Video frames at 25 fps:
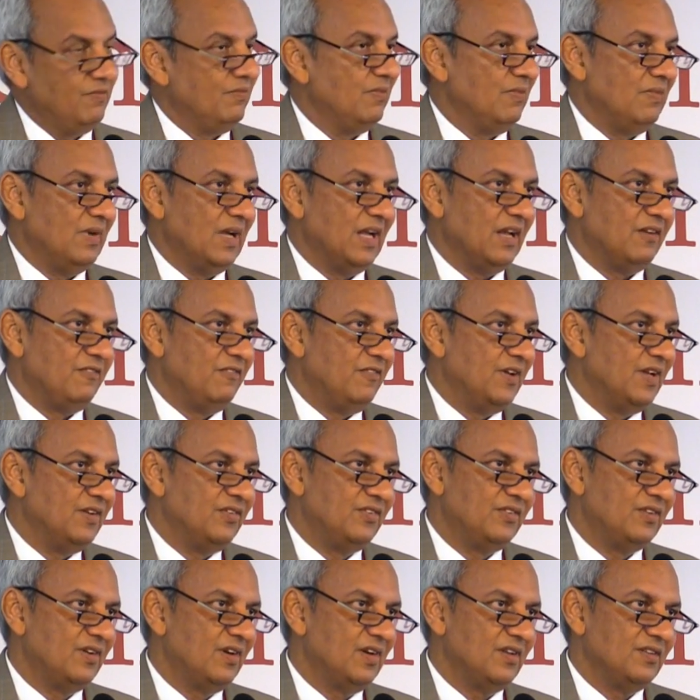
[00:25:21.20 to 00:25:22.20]

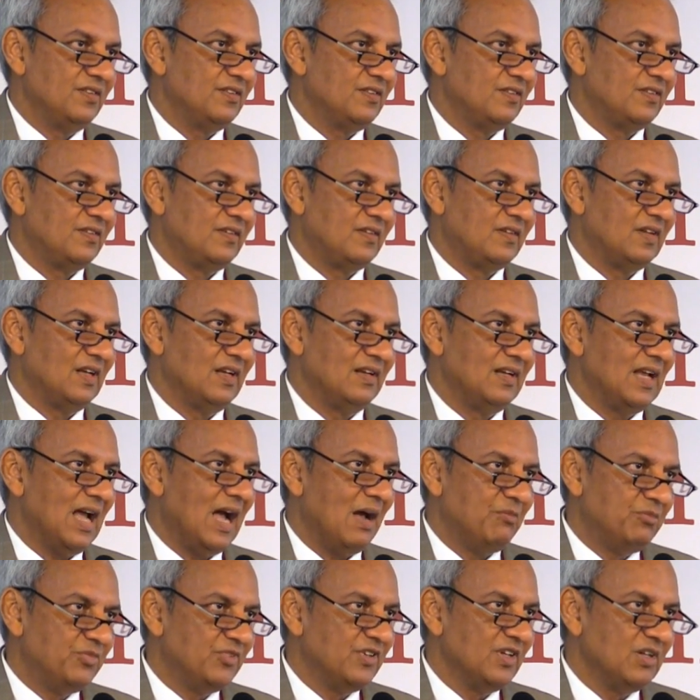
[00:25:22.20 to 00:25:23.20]
adventurous and
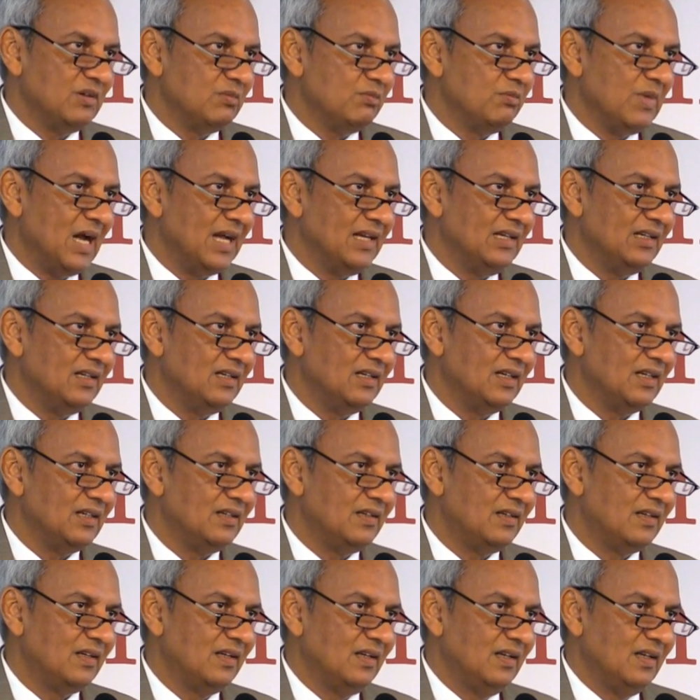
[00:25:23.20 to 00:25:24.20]

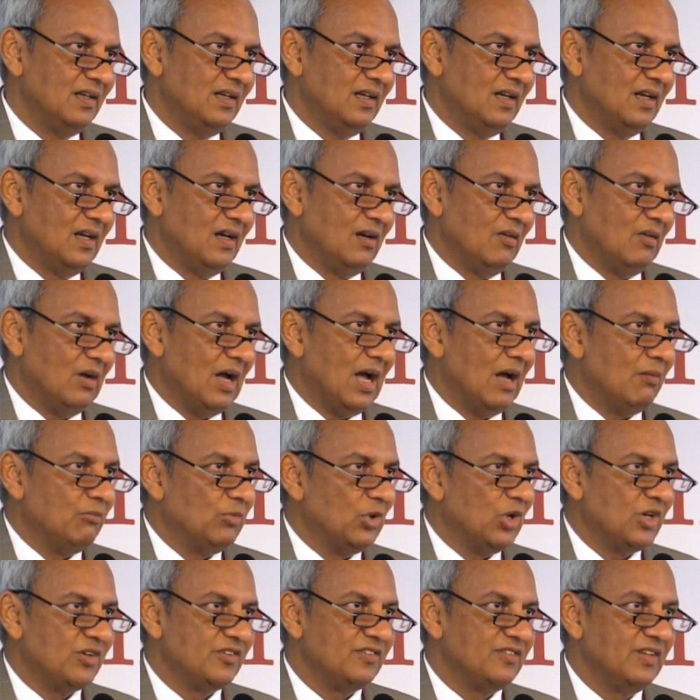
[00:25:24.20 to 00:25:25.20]
absent-minded, I'm
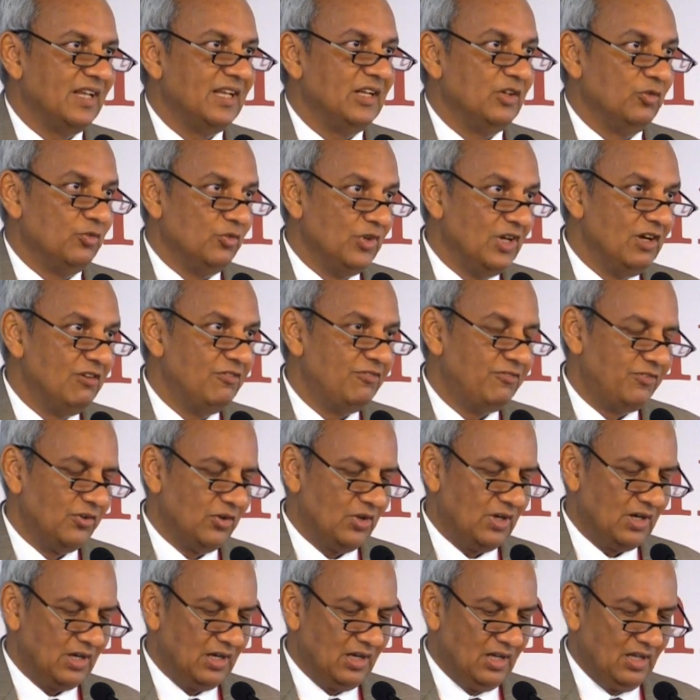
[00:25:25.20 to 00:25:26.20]
not saying
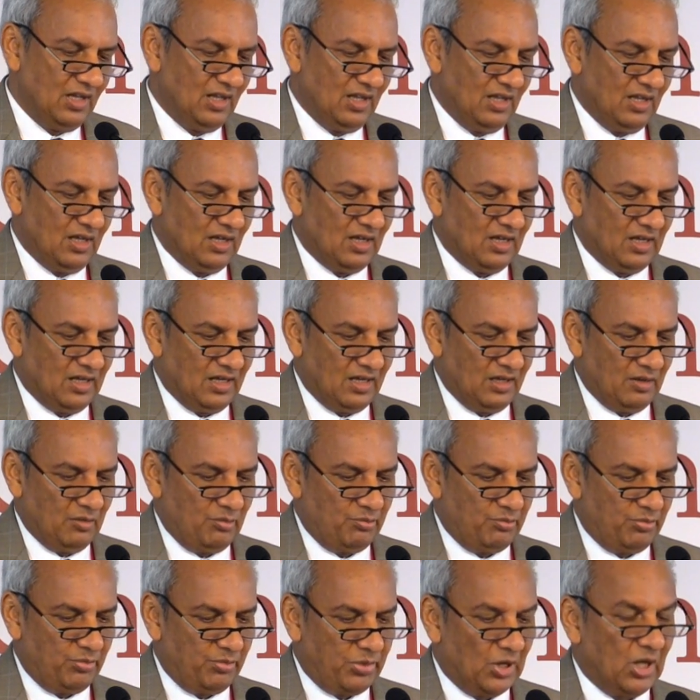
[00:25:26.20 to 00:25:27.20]
willful,
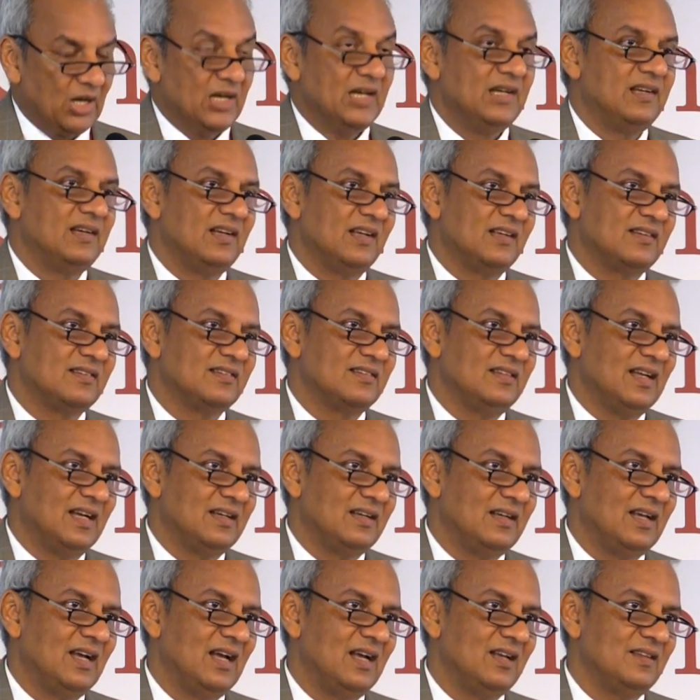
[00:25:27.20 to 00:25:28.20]
politics
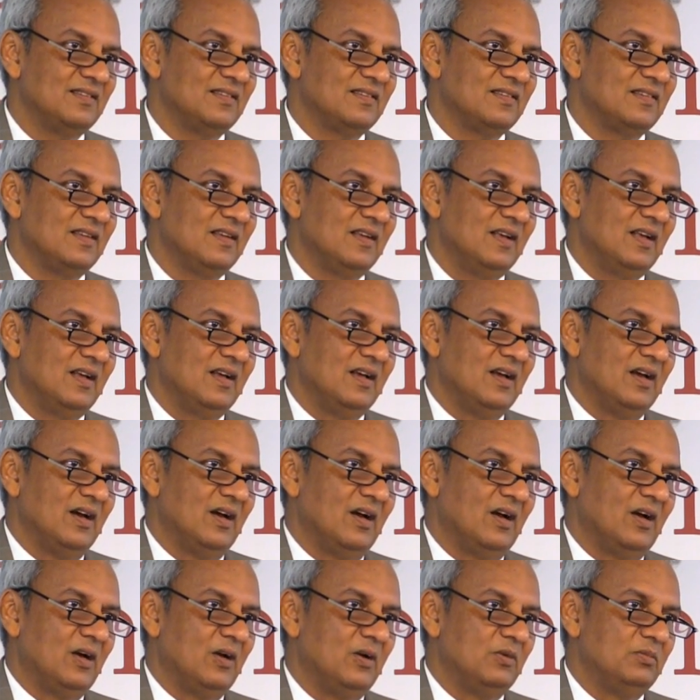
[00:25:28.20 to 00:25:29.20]
that has
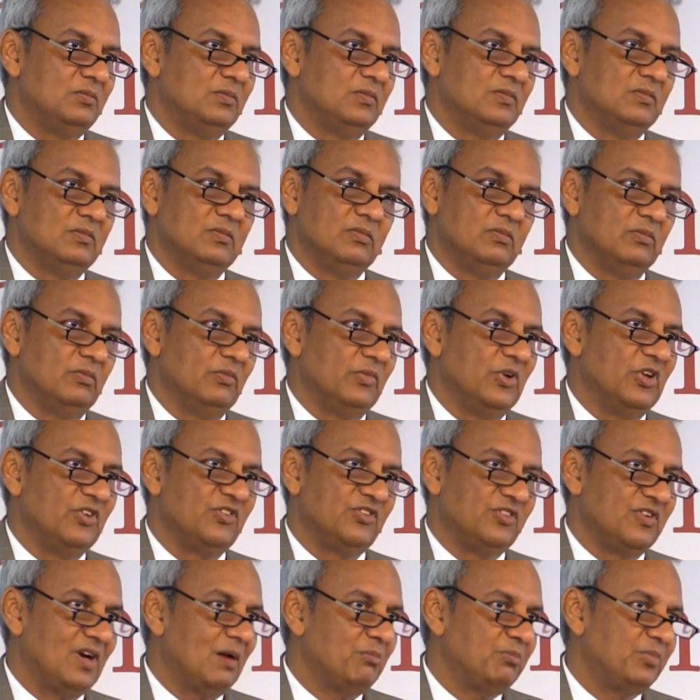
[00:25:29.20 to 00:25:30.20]

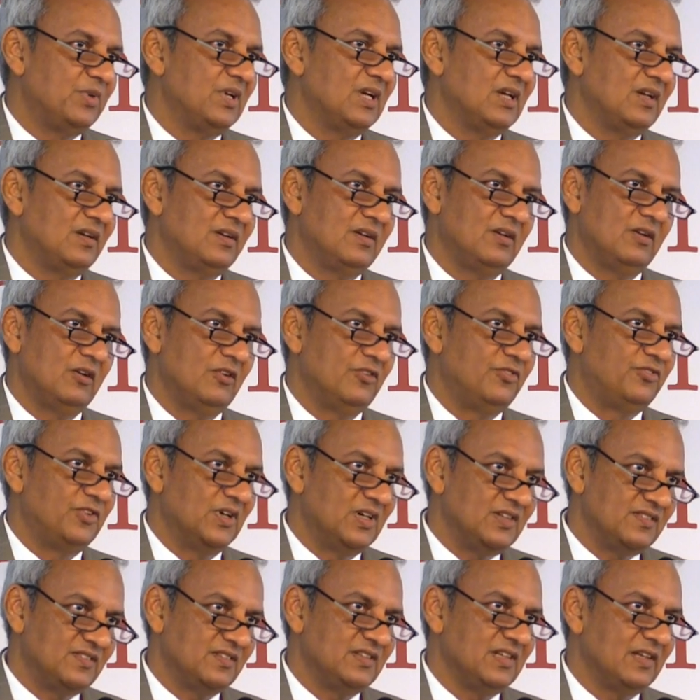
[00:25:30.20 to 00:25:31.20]
disrupted
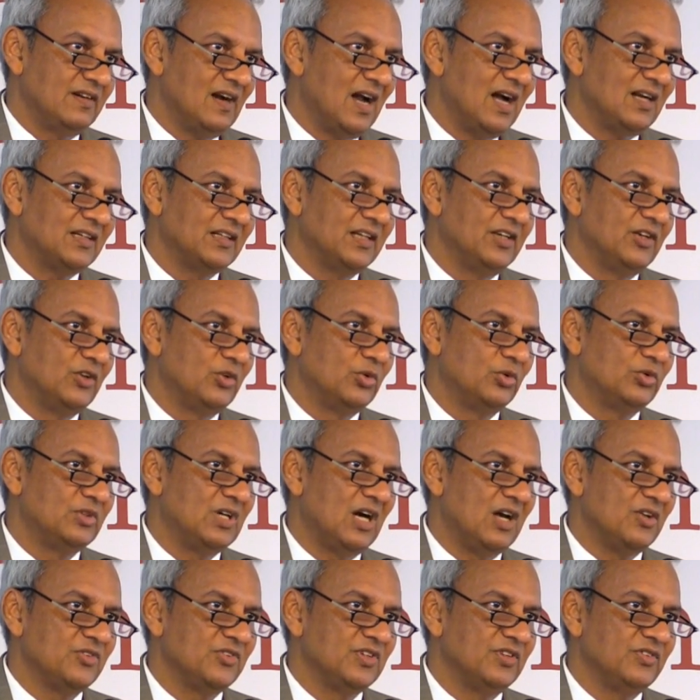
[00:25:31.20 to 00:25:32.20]
first Iraq in
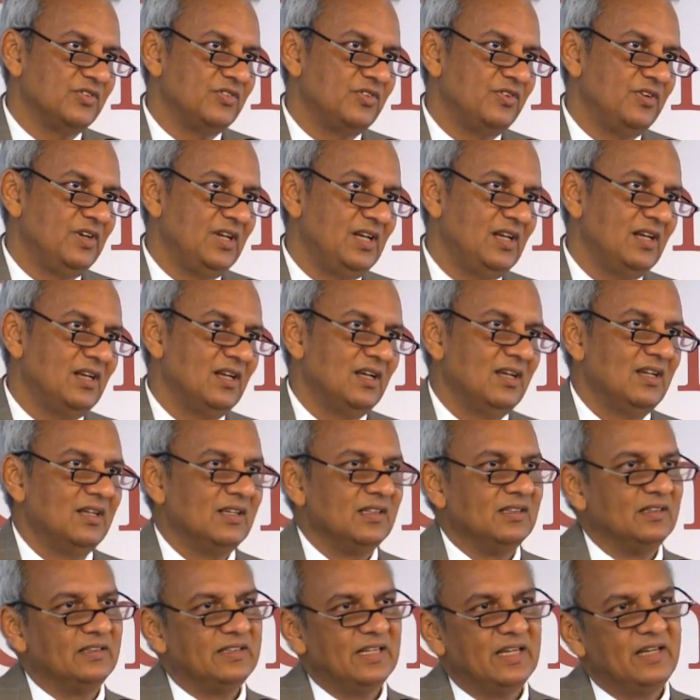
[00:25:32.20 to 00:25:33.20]
2003,
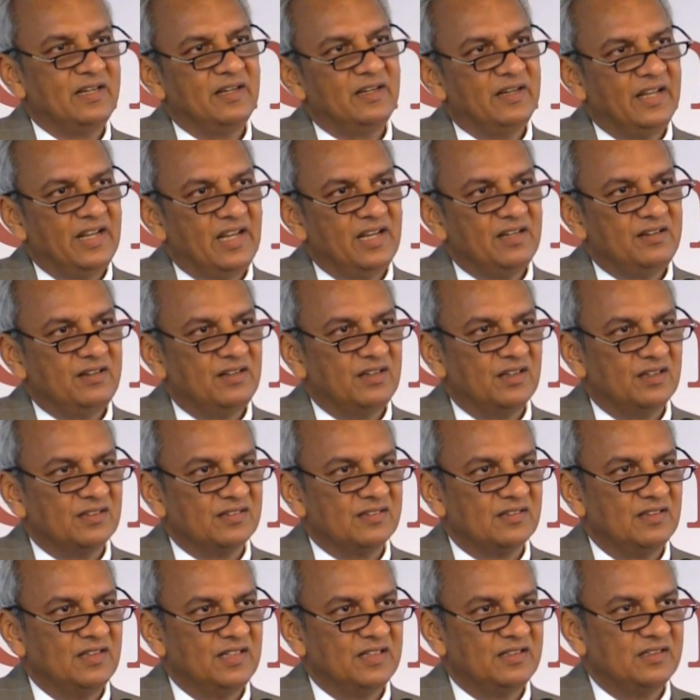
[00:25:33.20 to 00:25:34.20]
then 8
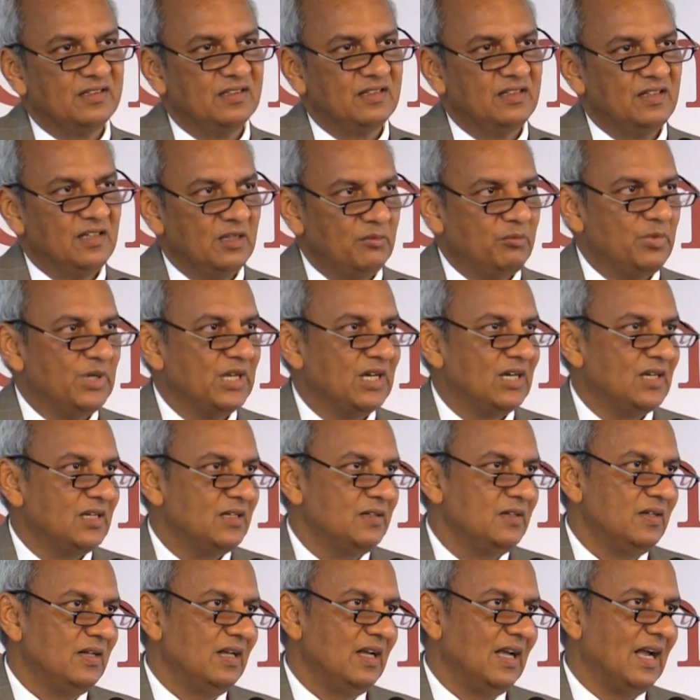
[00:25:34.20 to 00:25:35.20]
years later Libya,
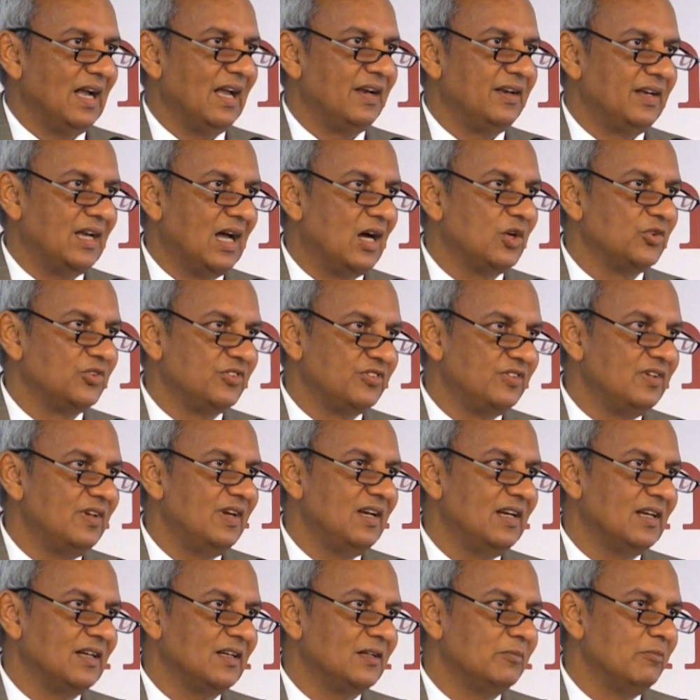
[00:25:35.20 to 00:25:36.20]
and now
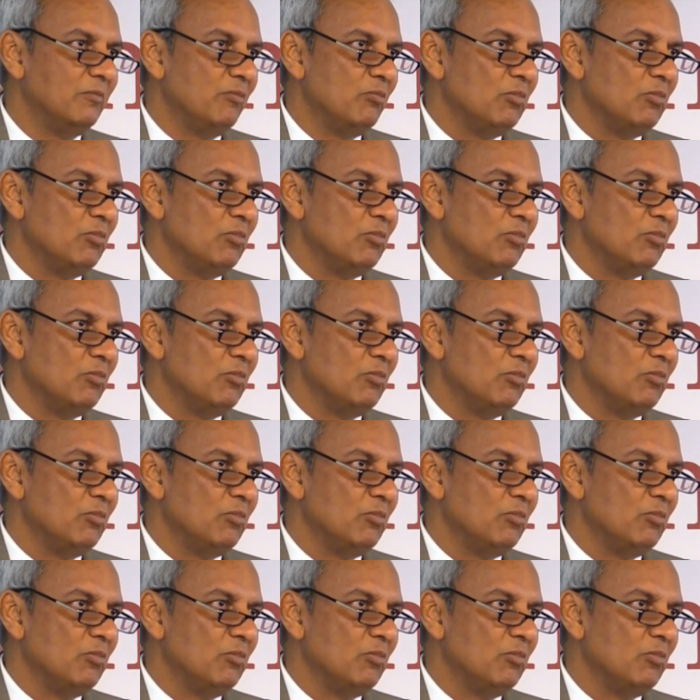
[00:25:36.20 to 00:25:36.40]
Syria.